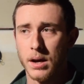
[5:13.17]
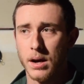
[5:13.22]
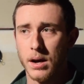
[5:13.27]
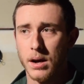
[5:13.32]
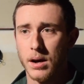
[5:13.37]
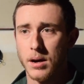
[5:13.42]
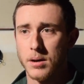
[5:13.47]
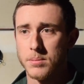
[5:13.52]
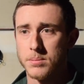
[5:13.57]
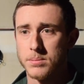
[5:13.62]

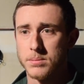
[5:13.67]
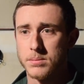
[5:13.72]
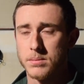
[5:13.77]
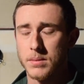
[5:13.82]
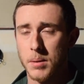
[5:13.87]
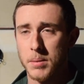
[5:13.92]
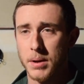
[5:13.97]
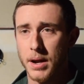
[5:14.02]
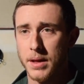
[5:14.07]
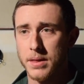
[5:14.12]
I
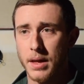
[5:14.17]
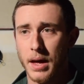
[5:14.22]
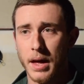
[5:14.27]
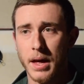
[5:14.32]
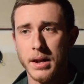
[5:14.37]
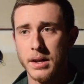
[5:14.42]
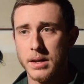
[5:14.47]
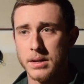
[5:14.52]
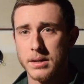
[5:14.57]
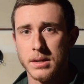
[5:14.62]
mean, at the
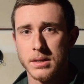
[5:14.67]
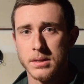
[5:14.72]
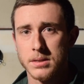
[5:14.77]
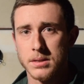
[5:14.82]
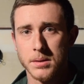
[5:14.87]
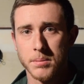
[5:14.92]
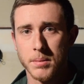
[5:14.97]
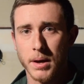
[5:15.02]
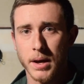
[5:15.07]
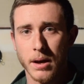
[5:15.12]
end, it didn't
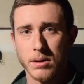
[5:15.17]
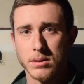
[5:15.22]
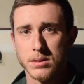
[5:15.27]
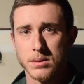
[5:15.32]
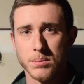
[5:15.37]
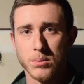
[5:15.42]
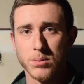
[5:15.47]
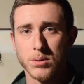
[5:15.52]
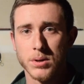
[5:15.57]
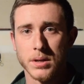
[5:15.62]
seem like I was
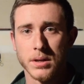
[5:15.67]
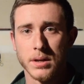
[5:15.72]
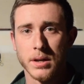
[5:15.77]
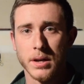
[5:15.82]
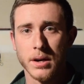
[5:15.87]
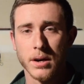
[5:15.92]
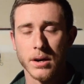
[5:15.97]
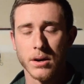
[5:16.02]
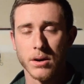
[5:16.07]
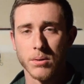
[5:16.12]
spooking
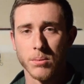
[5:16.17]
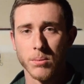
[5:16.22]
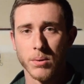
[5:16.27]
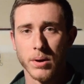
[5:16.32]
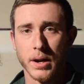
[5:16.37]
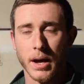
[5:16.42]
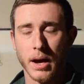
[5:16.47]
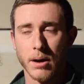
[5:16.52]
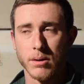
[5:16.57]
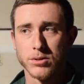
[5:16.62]
deer
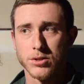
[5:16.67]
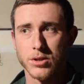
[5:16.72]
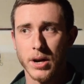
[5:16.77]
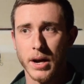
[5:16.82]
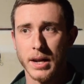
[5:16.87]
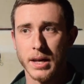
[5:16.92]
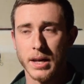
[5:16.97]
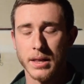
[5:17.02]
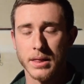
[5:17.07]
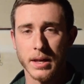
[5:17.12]
when I was
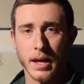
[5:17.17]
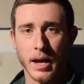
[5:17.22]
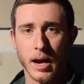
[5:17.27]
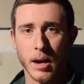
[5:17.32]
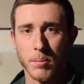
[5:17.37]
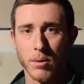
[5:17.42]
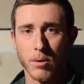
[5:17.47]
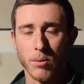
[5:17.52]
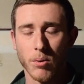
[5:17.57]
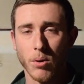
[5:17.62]
trying to get the
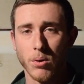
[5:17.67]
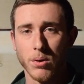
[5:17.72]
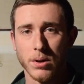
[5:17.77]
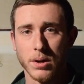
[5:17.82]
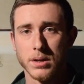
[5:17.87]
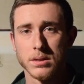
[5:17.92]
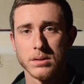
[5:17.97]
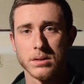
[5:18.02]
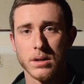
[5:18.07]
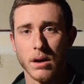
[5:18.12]
camera rolling
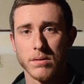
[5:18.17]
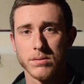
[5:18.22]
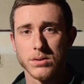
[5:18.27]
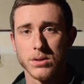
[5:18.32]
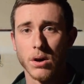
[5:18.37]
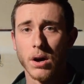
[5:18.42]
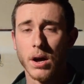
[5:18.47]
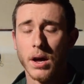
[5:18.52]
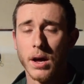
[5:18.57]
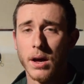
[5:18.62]
and stuff.
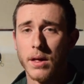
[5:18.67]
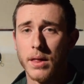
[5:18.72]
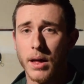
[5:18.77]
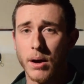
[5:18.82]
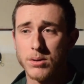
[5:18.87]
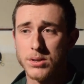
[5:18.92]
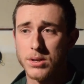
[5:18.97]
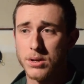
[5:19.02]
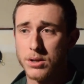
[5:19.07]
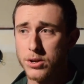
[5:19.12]
So that
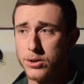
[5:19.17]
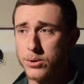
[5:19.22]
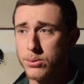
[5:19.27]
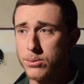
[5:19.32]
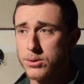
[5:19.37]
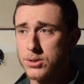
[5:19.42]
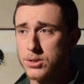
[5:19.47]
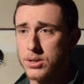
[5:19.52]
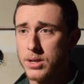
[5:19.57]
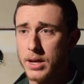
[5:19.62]
was a
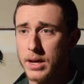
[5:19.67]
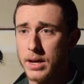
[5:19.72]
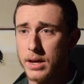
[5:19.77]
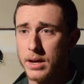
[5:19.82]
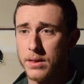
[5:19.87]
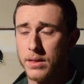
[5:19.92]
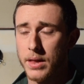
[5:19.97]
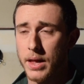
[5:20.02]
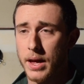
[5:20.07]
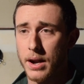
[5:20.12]
huge
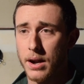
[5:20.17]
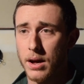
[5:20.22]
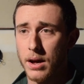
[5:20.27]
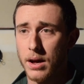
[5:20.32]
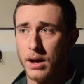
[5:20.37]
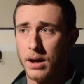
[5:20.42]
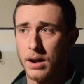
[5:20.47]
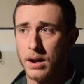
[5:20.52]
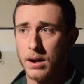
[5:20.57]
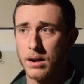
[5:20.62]
thing
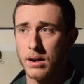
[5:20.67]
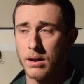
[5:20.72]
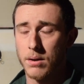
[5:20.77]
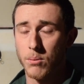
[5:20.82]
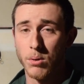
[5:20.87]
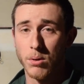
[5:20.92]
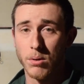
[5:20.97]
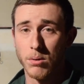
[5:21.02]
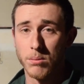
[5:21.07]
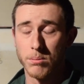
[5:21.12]
that
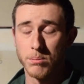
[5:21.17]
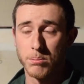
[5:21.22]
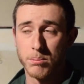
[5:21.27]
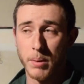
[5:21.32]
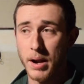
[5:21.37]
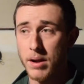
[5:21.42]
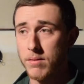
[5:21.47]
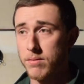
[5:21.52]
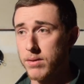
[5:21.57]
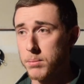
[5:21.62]
will
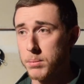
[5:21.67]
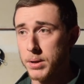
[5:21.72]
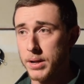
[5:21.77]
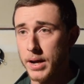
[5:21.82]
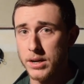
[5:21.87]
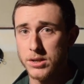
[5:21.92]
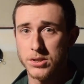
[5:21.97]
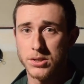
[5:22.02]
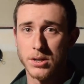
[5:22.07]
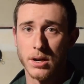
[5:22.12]
benefit me
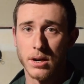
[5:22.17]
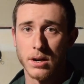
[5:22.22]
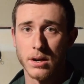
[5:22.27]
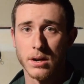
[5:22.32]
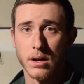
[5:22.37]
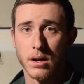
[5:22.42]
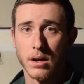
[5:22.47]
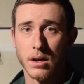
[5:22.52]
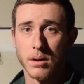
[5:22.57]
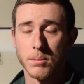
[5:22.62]
next year.
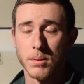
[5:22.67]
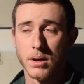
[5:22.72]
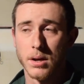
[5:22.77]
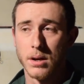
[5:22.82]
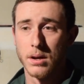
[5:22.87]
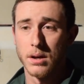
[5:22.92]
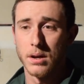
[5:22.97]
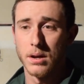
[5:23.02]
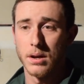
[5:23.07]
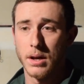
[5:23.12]

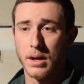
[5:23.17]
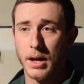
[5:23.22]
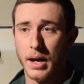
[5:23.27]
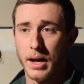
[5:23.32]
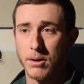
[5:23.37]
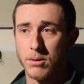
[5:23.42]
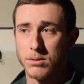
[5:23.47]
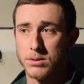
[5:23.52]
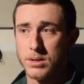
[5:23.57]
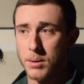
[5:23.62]

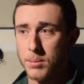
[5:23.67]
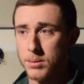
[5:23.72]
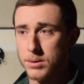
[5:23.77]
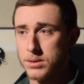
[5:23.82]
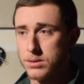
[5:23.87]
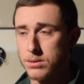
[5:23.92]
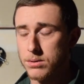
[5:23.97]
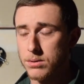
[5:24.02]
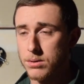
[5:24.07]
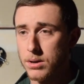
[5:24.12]
I was able
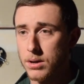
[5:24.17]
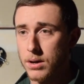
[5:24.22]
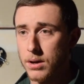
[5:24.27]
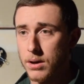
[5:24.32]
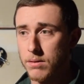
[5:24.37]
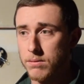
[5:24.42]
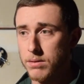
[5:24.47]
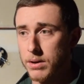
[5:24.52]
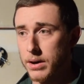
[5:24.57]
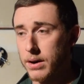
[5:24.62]
to
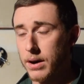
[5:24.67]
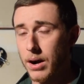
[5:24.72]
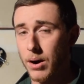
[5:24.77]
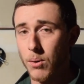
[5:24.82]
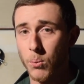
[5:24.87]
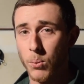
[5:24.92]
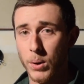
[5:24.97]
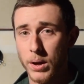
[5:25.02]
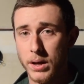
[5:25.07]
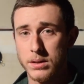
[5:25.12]
figure
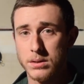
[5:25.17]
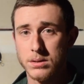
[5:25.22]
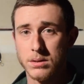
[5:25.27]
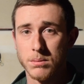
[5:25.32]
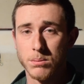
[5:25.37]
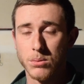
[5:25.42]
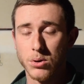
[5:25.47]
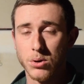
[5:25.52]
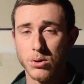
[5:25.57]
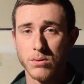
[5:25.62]
out when to
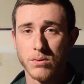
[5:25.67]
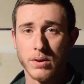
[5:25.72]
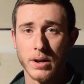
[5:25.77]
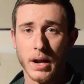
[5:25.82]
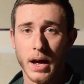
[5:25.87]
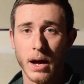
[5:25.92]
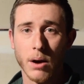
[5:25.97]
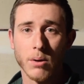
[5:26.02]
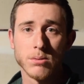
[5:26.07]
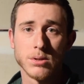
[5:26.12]
move and
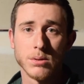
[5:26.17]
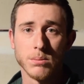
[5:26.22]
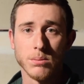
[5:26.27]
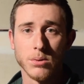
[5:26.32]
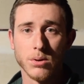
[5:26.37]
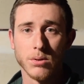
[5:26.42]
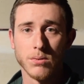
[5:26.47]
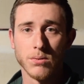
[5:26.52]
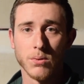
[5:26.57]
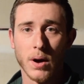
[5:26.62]
how to
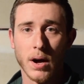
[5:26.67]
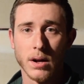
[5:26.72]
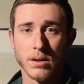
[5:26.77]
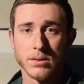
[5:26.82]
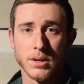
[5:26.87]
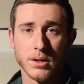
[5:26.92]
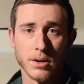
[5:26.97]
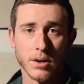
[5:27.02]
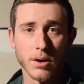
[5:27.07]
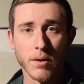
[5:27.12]
move while
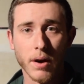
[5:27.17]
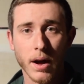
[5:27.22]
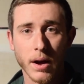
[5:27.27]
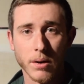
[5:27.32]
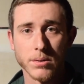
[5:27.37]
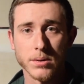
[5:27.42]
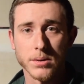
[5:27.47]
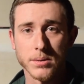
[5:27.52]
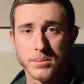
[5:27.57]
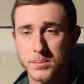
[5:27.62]
deer are
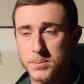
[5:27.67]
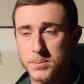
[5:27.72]
around.